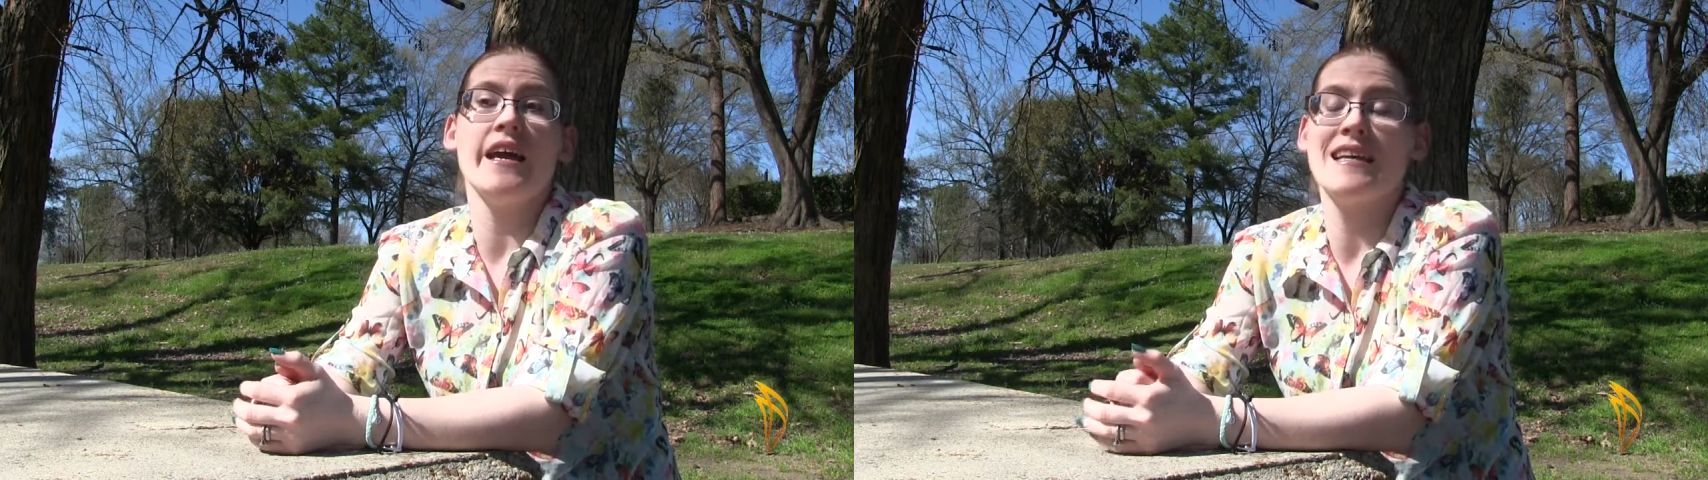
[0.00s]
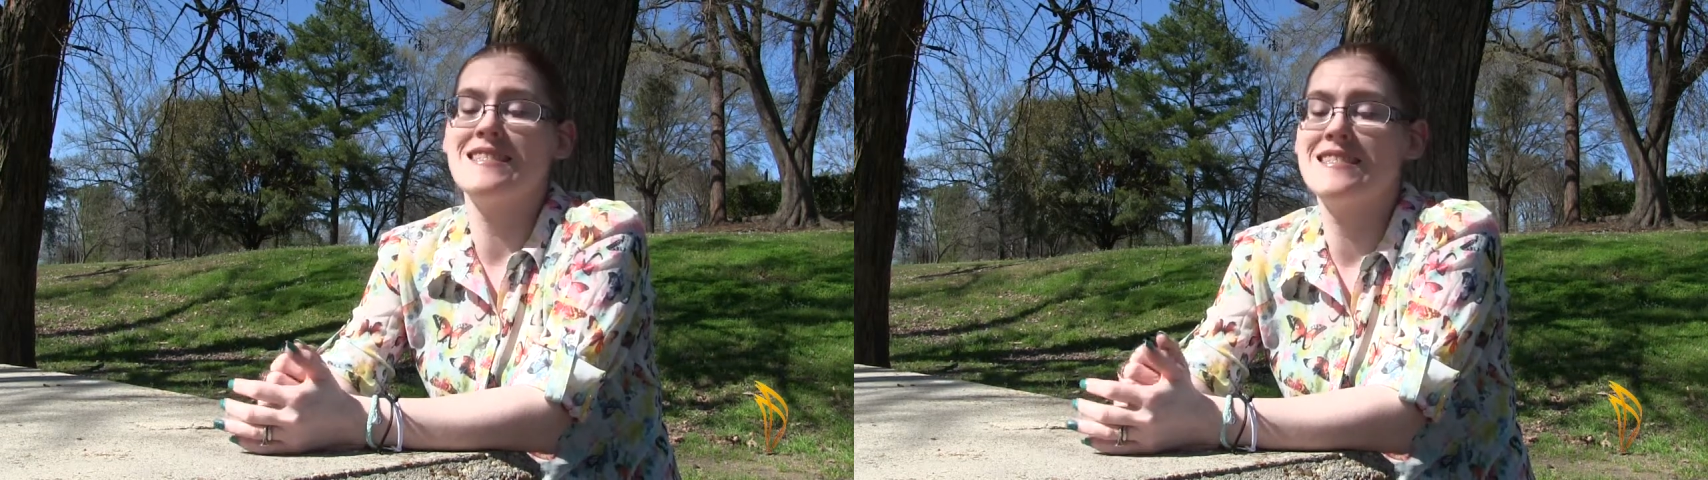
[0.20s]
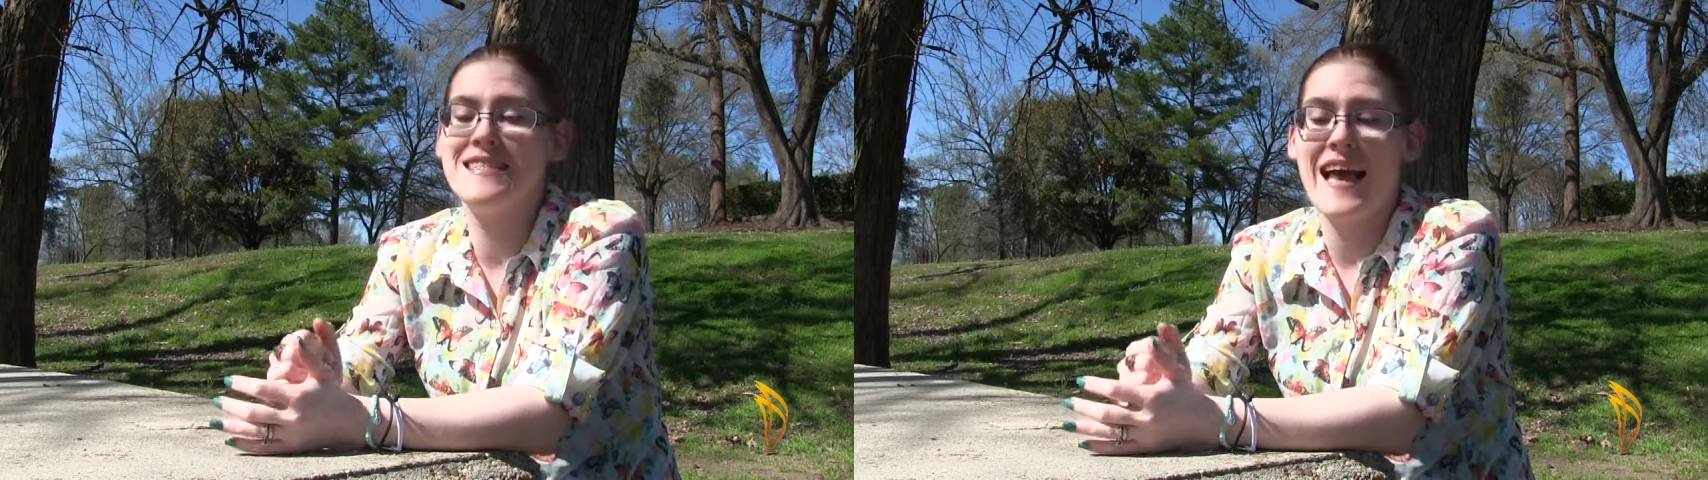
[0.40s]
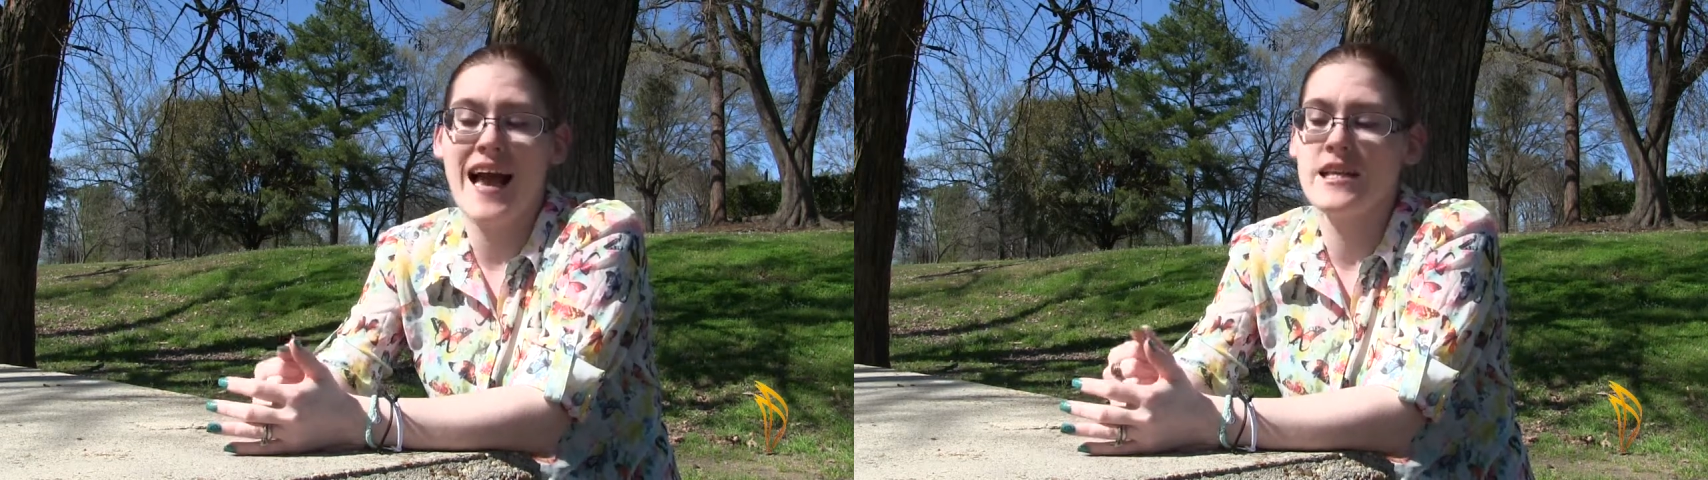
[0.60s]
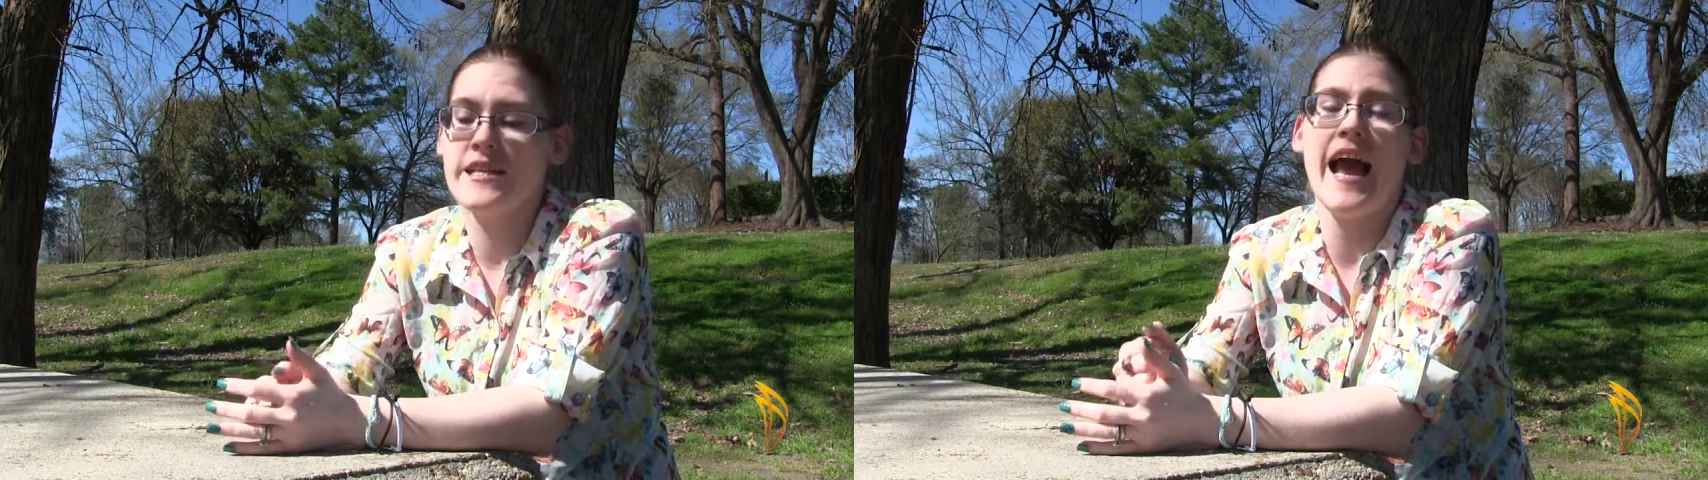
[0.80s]

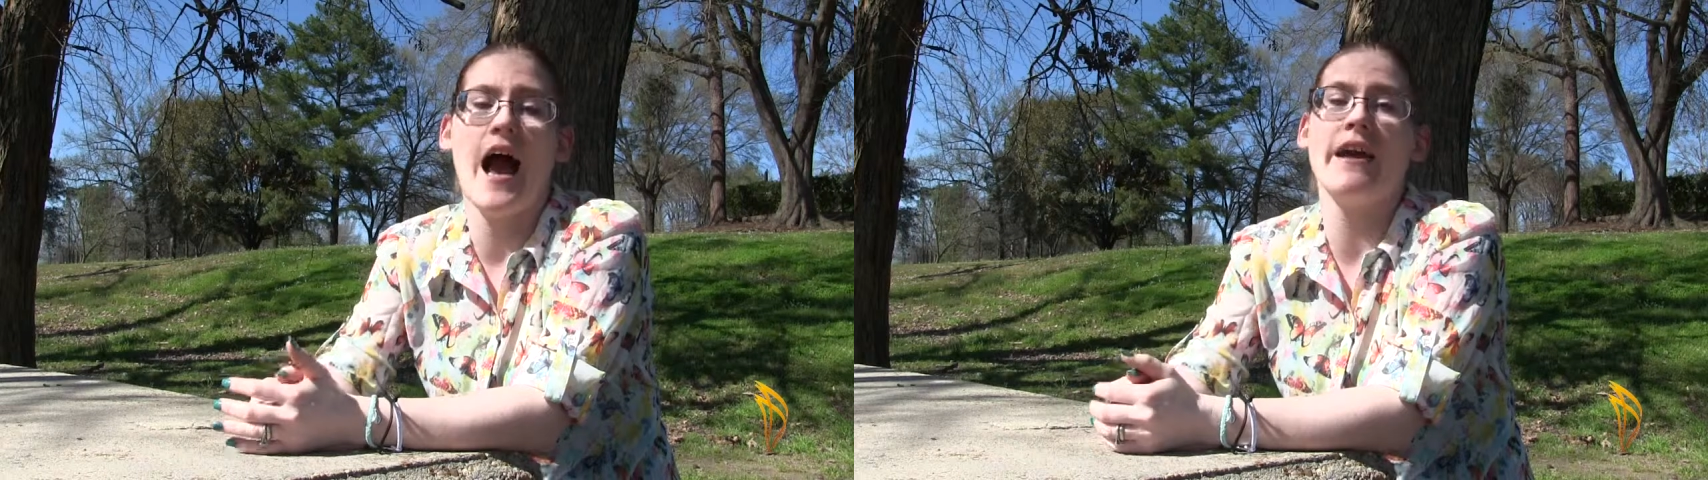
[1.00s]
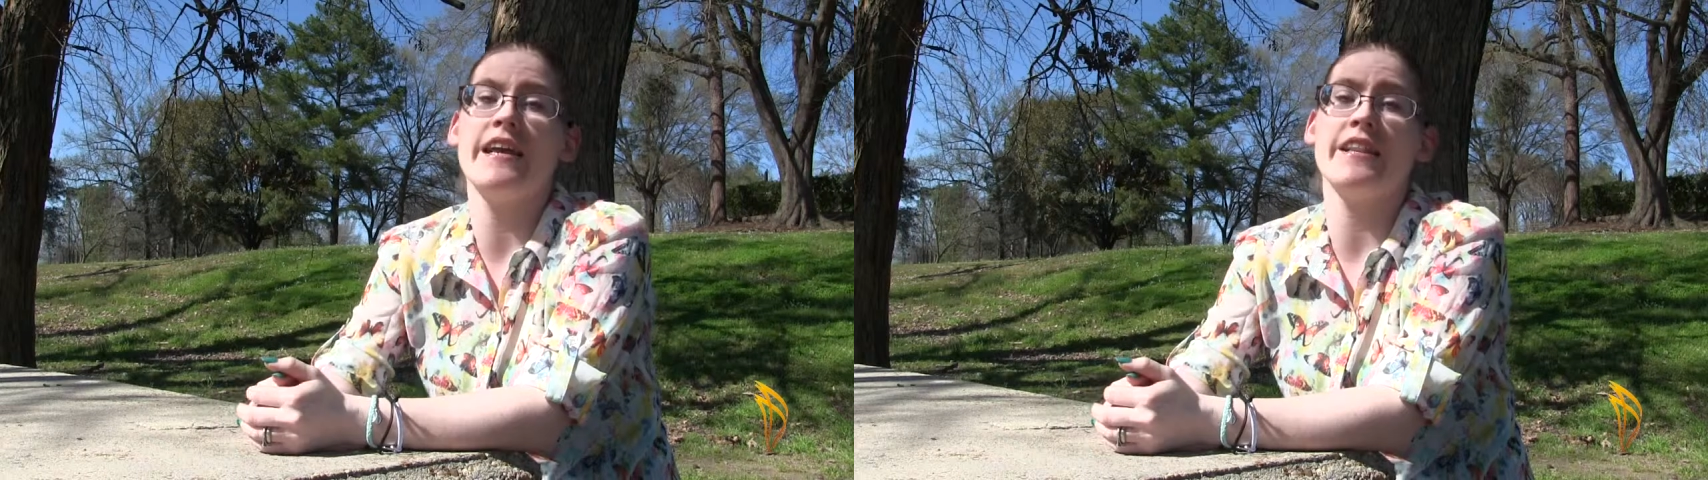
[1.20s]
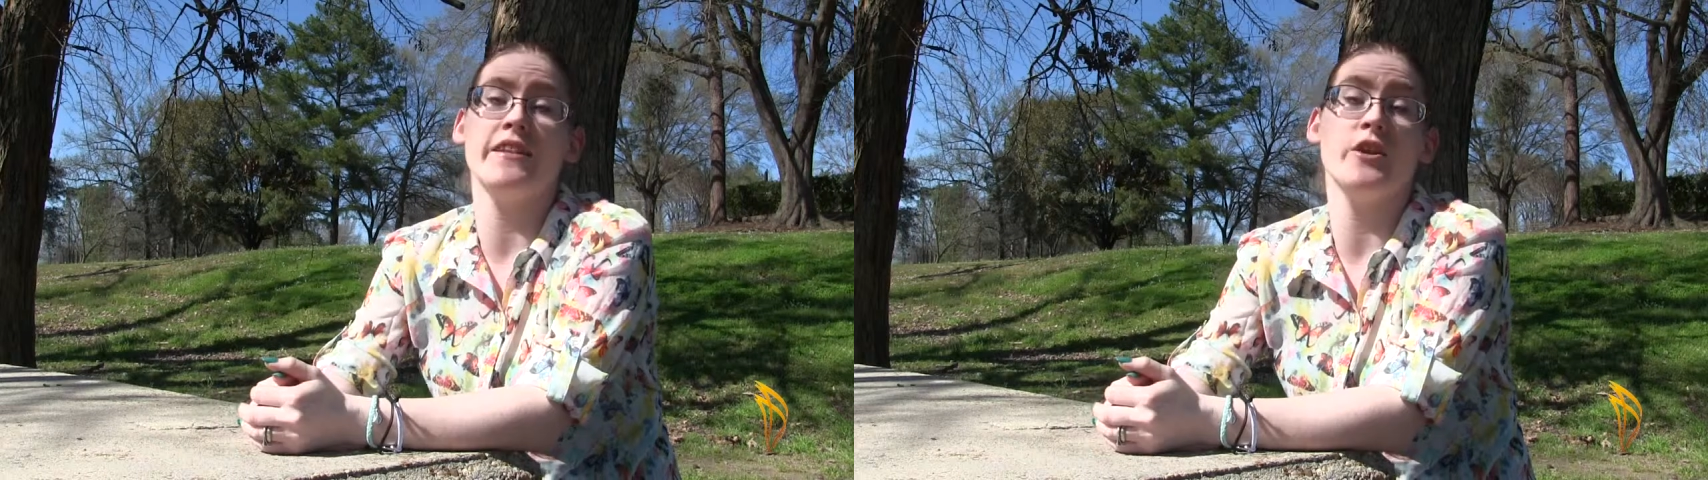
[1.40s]
exactly how He